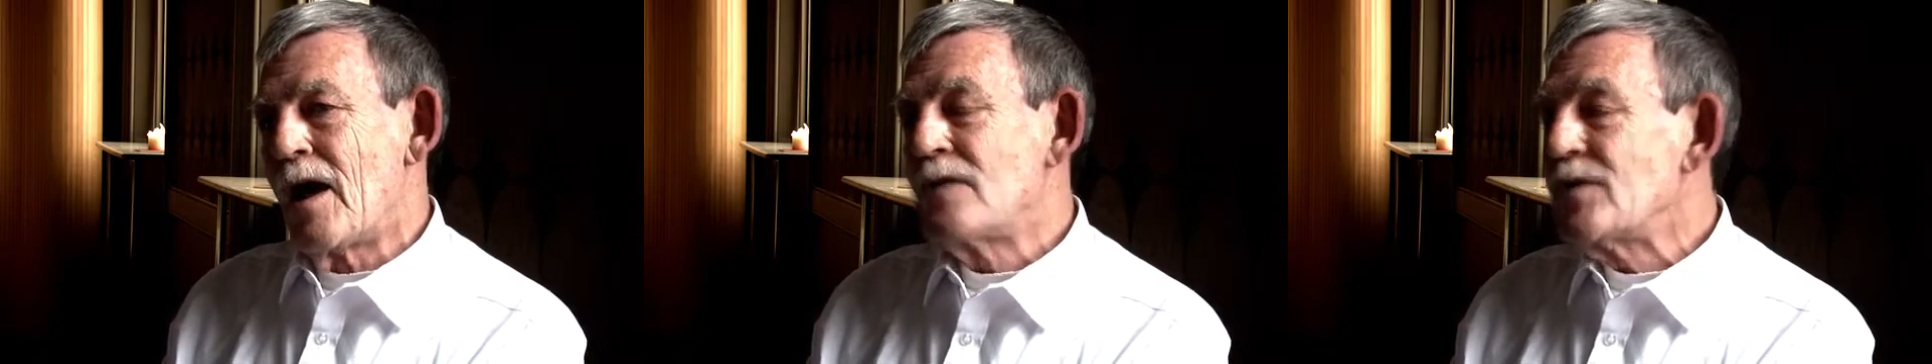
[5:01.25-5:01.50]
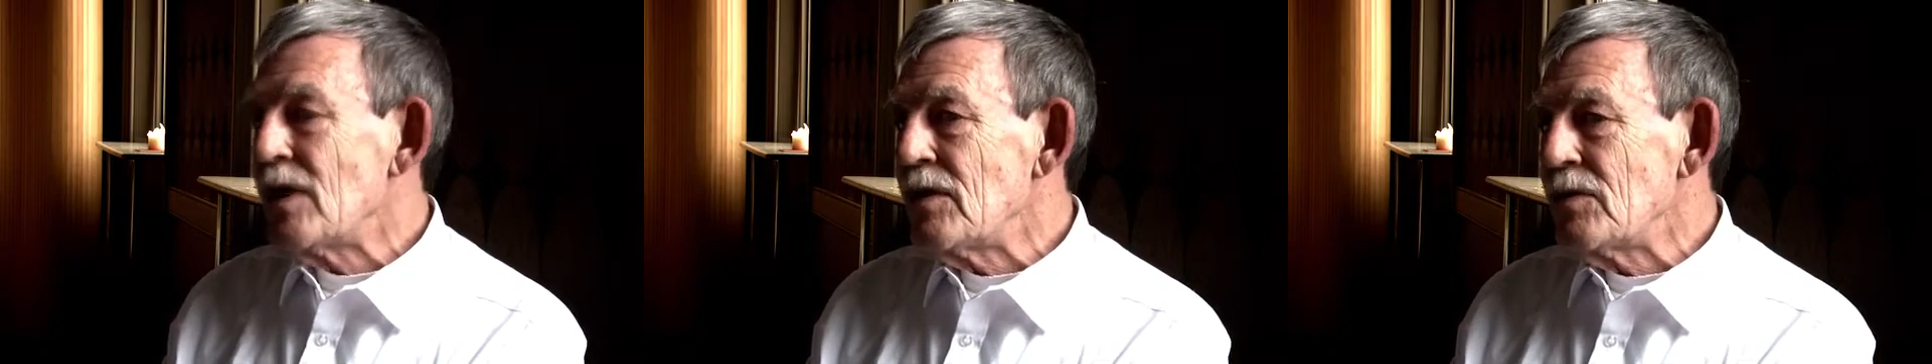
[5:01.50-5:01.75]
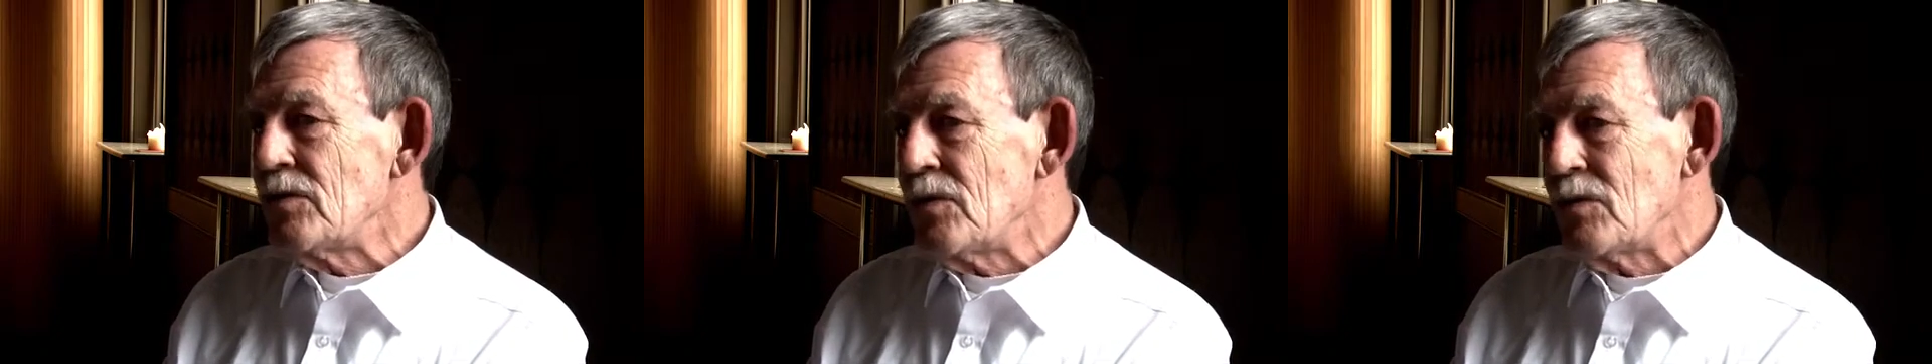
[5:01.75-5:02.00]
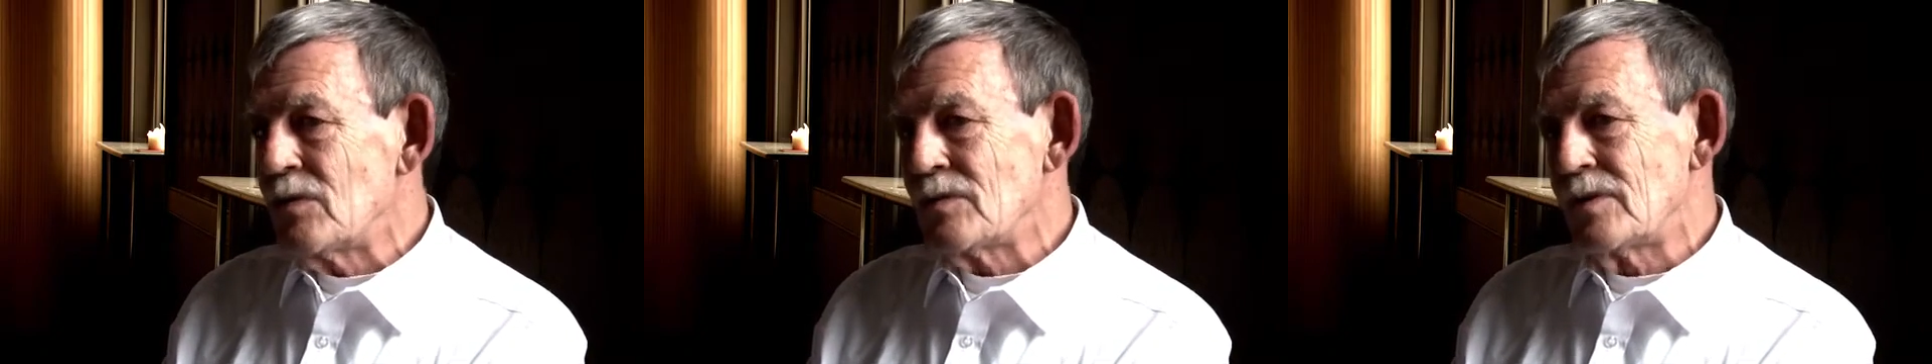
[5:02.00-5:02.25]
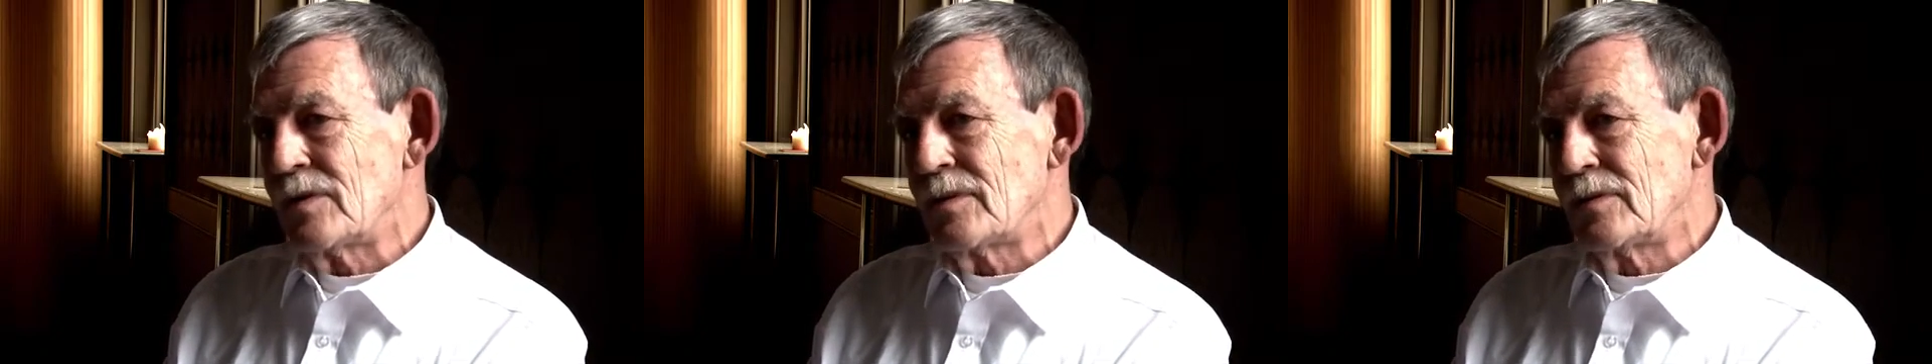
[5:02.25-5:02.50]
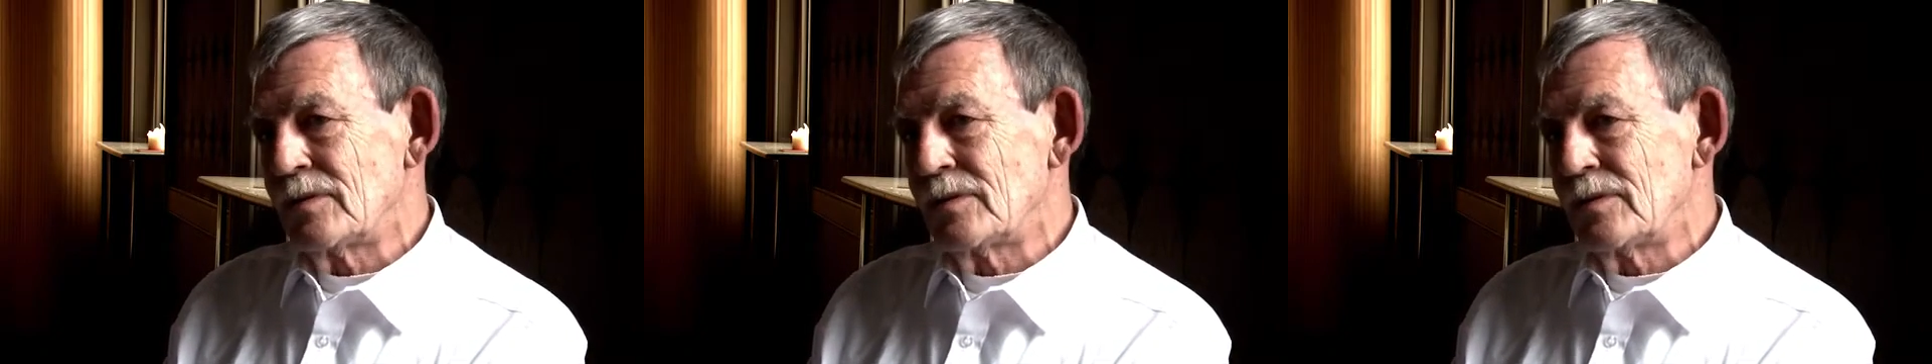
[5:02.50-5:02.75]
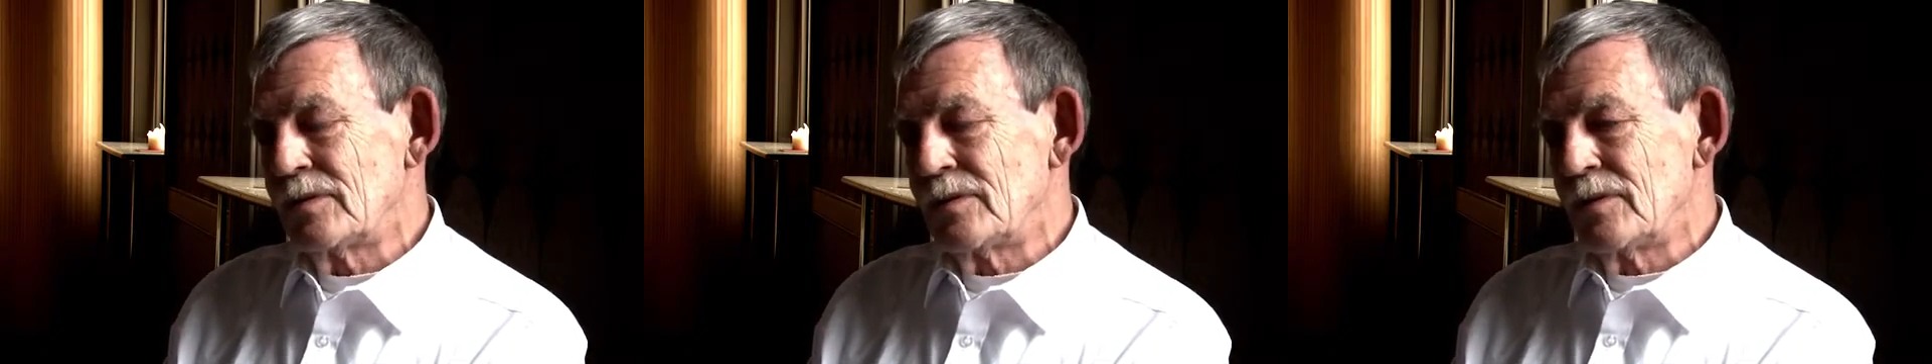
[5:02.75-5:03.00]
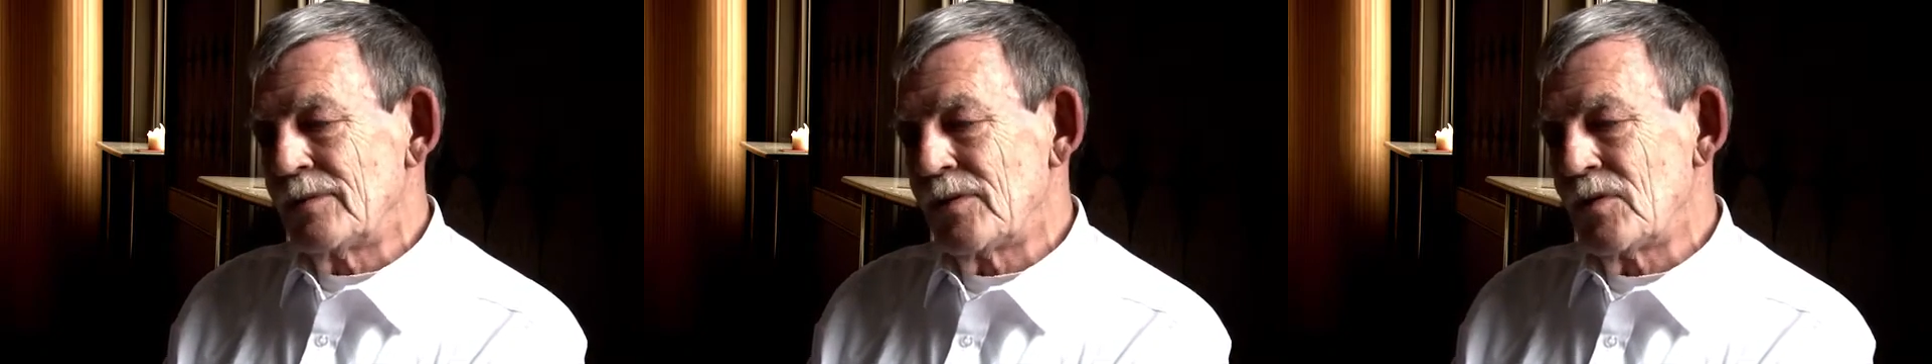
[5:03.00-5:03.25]
I tell you naught
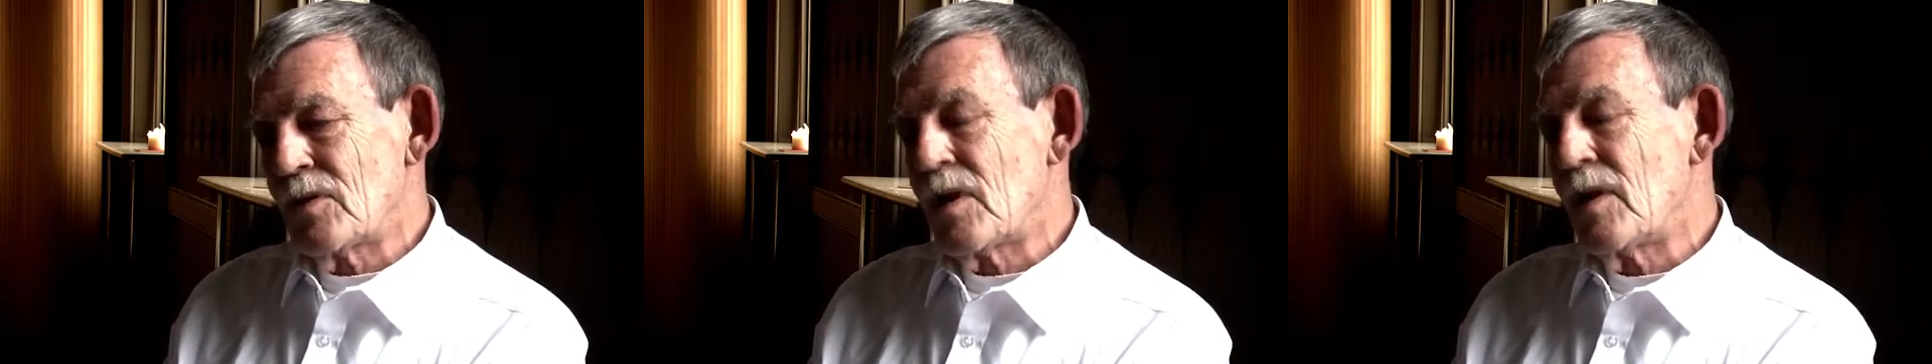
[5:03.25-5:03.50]
for your